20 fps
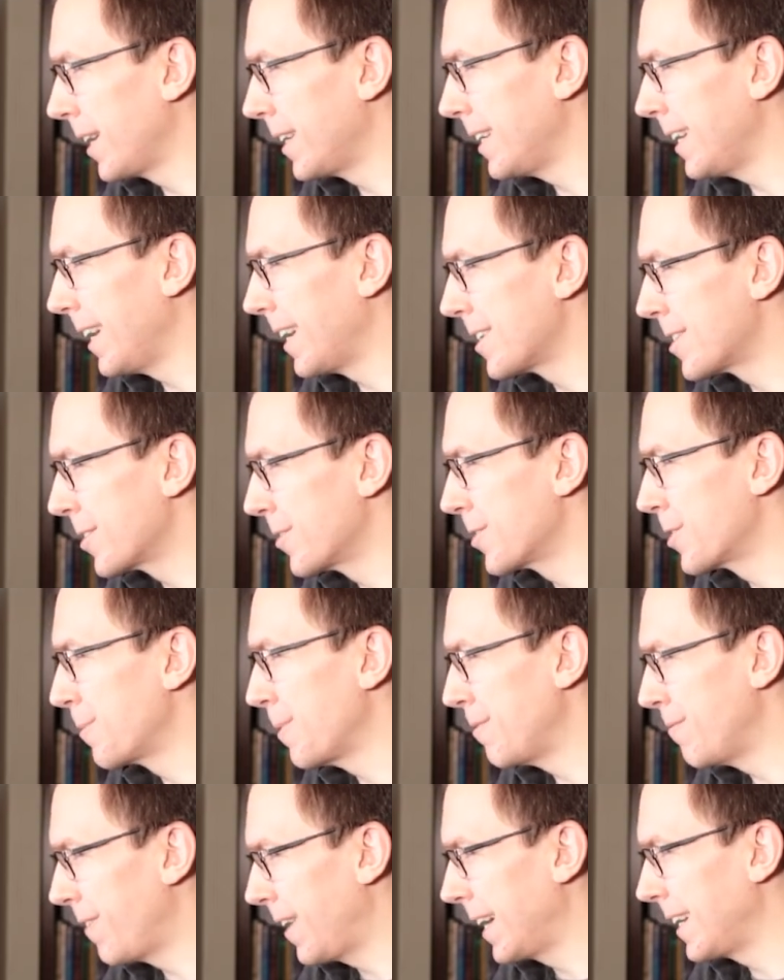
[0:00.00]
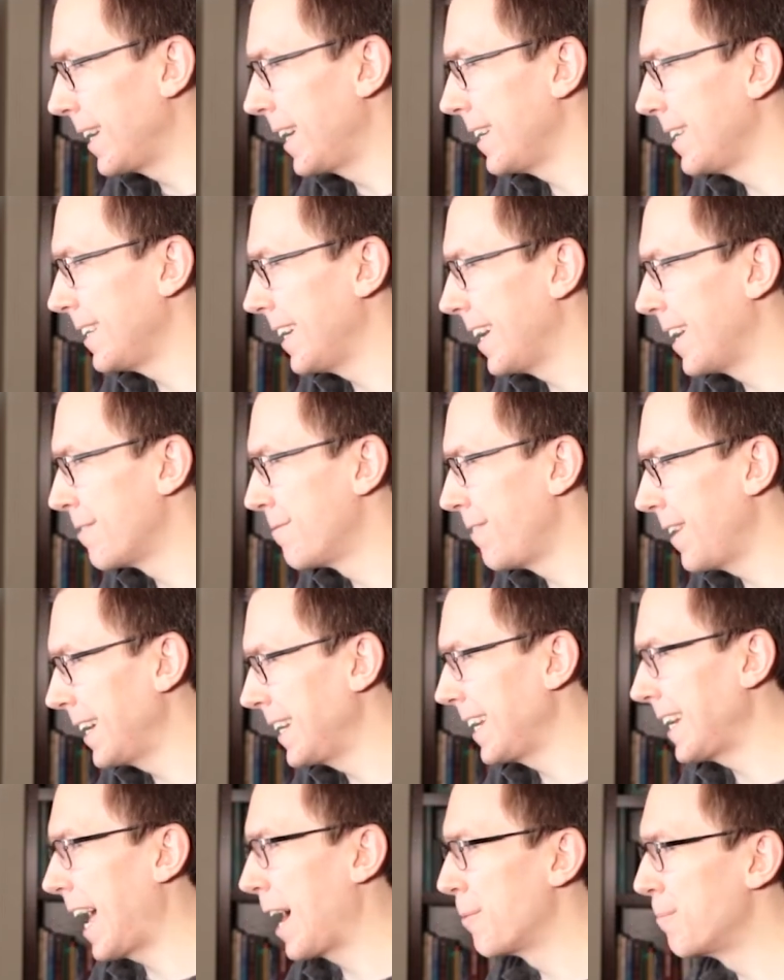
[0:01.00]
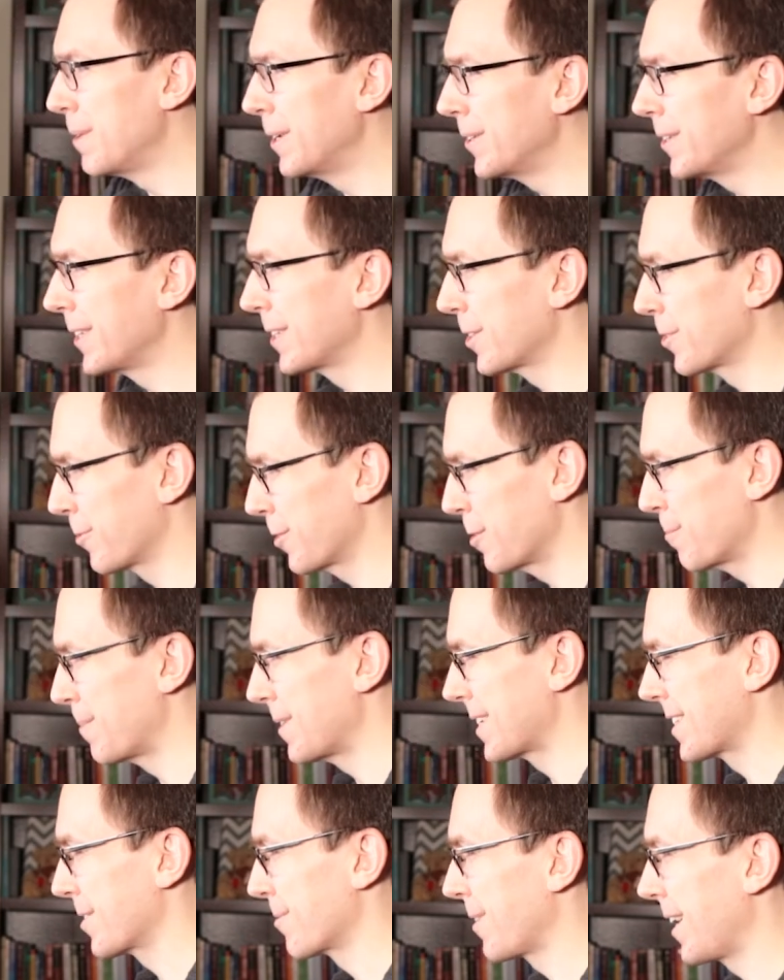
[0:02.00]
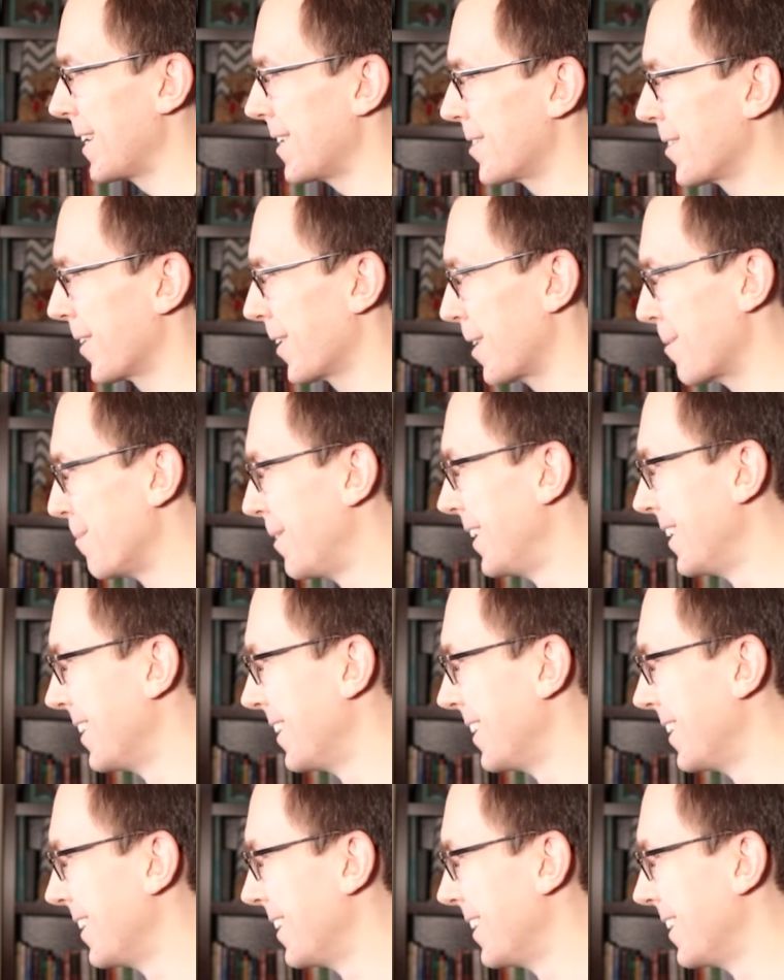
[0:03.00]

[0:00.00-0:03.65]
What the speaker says: Yeah, so it should be finite. Yeah, finite abelian group is the right term.